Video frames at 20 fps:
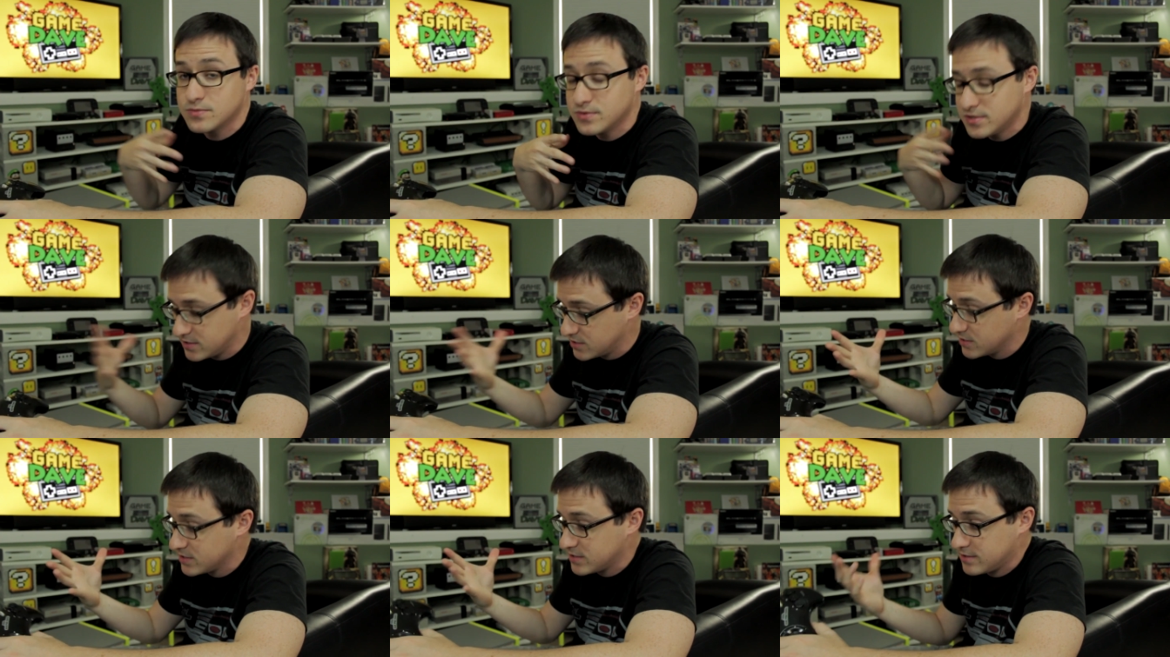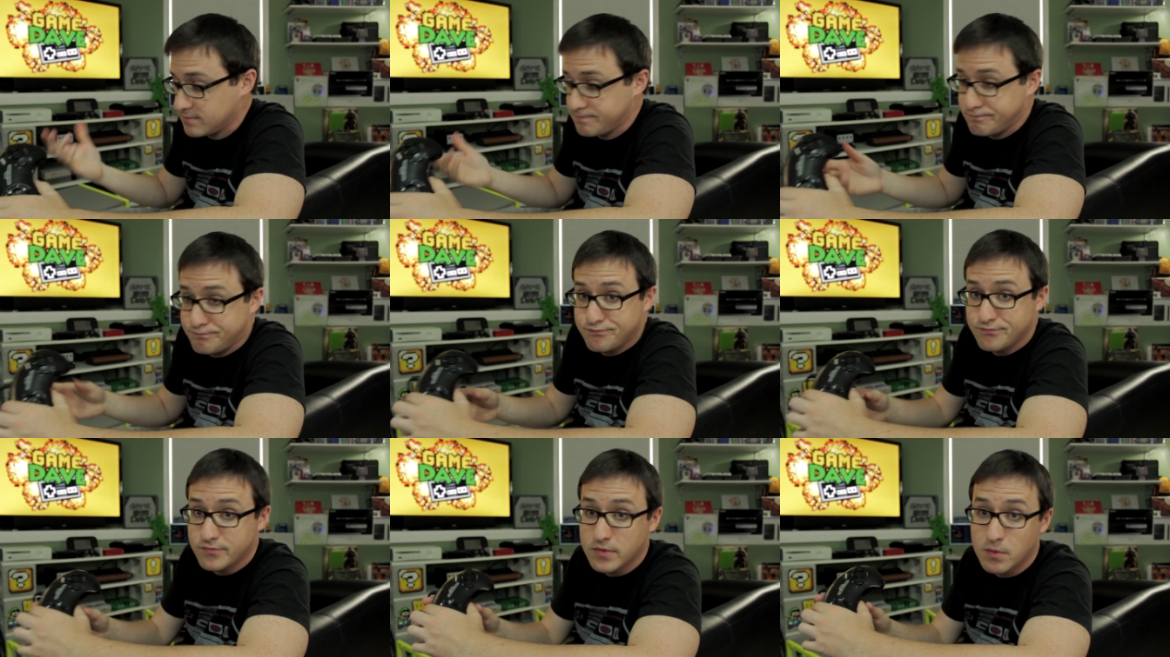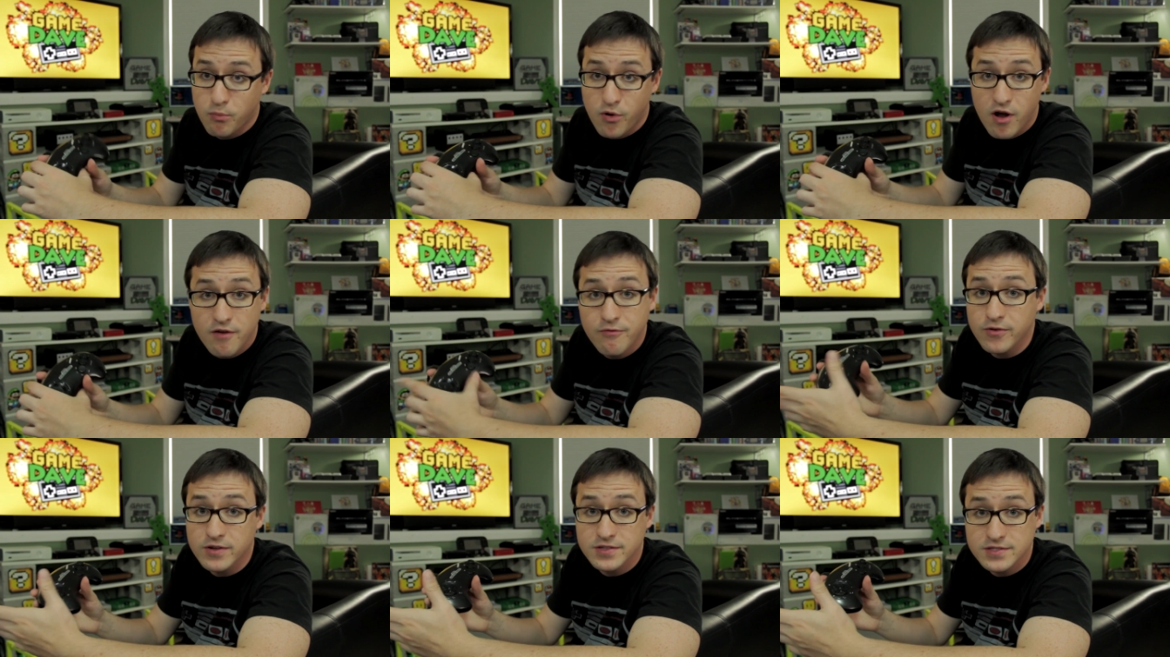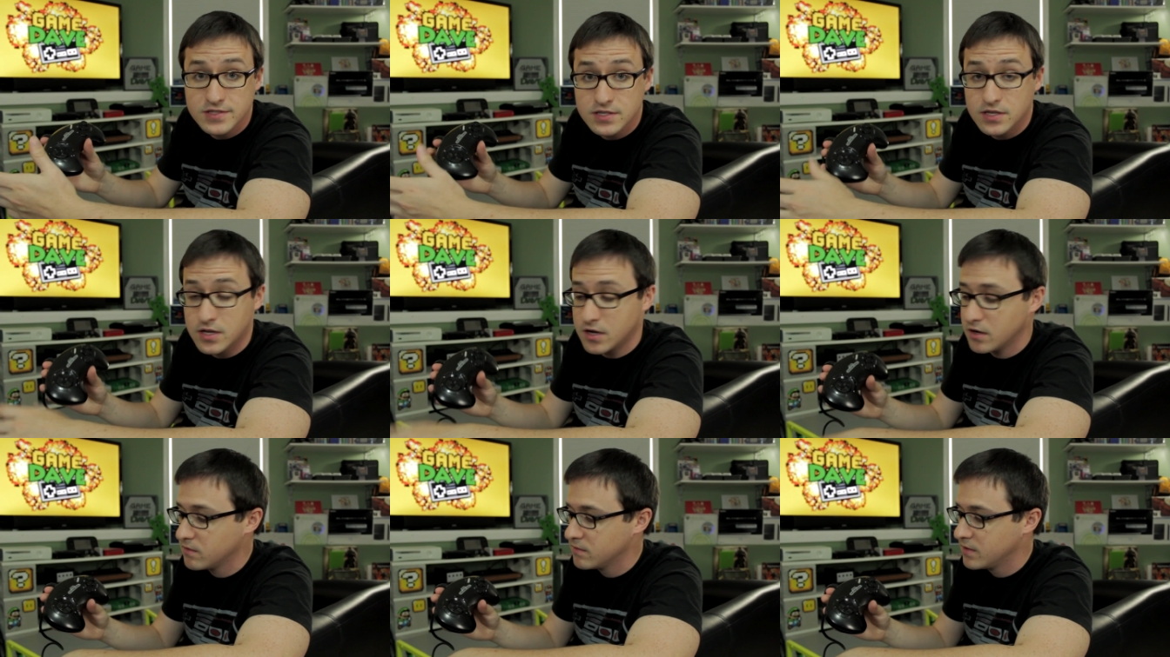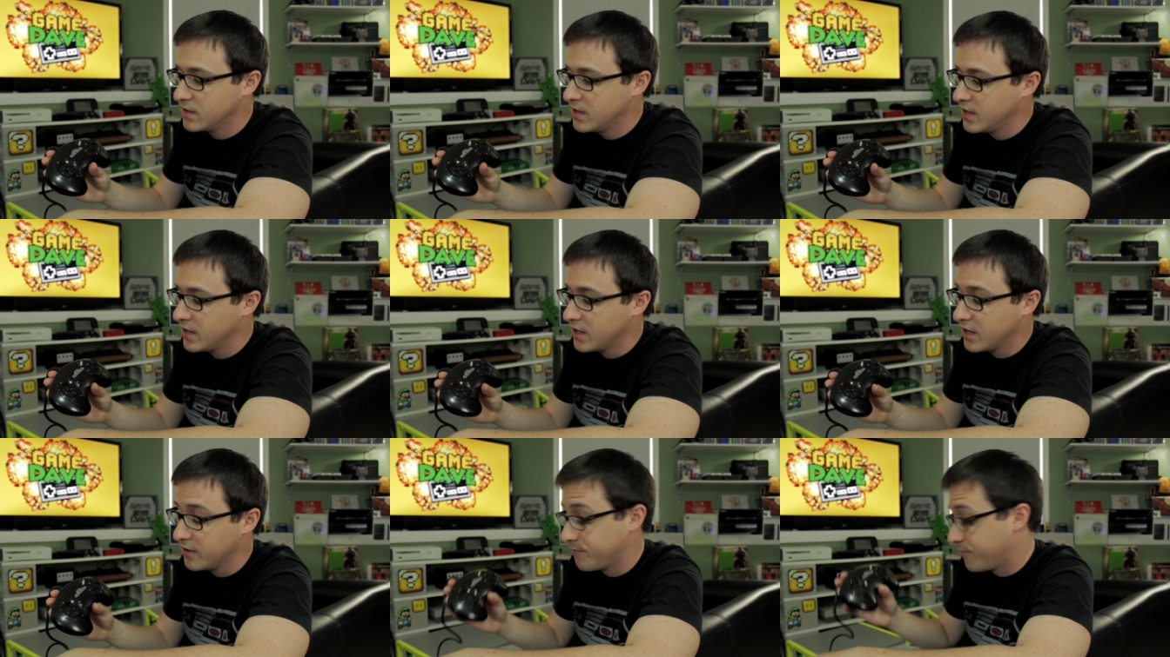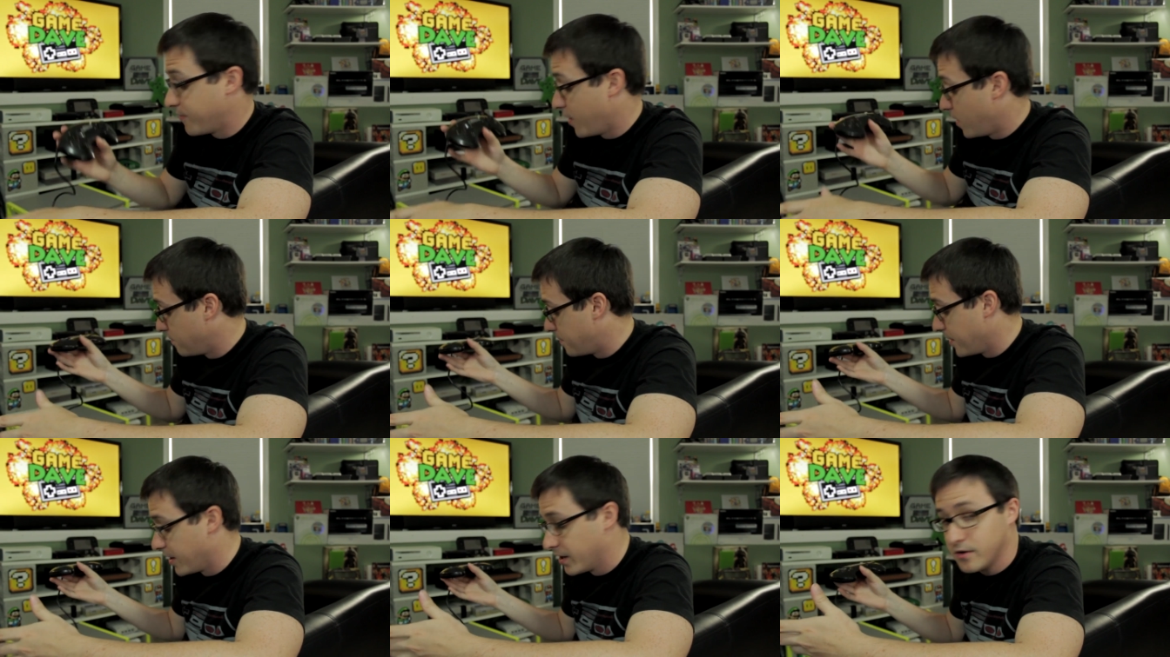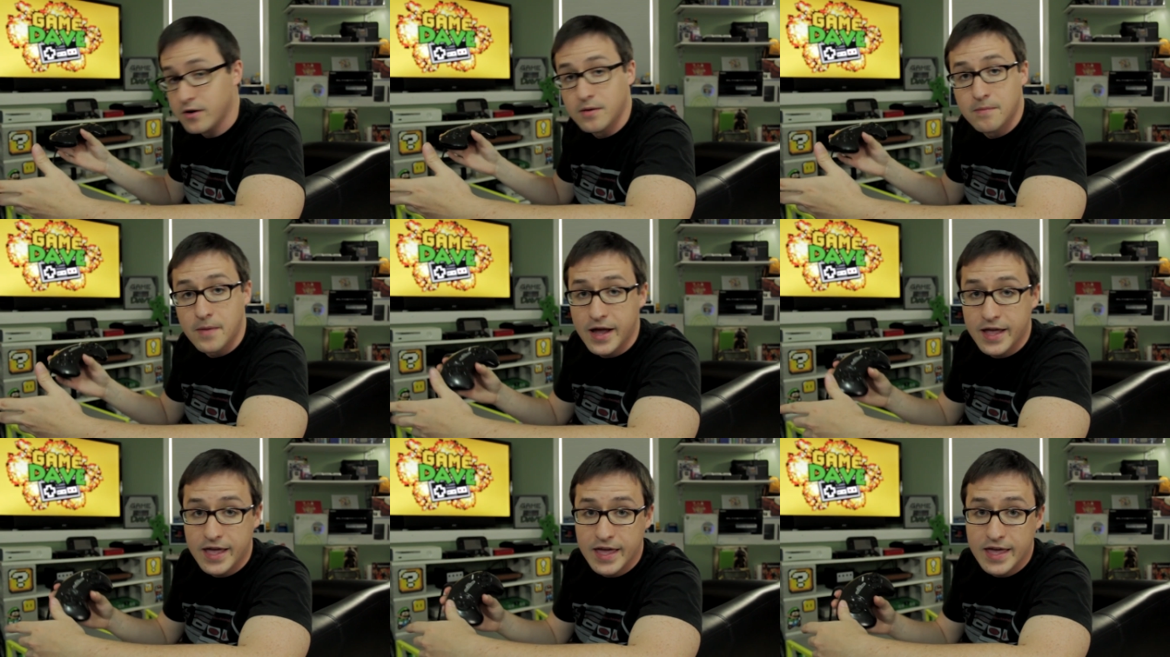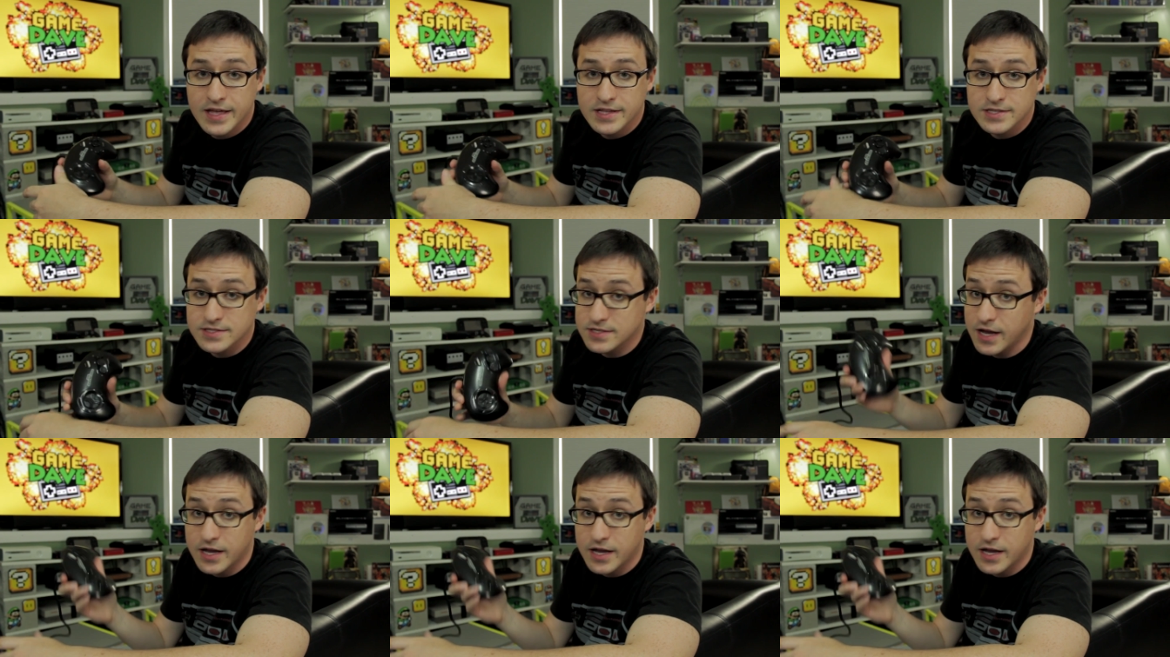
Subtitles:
It was just preference, It felt better in my hands.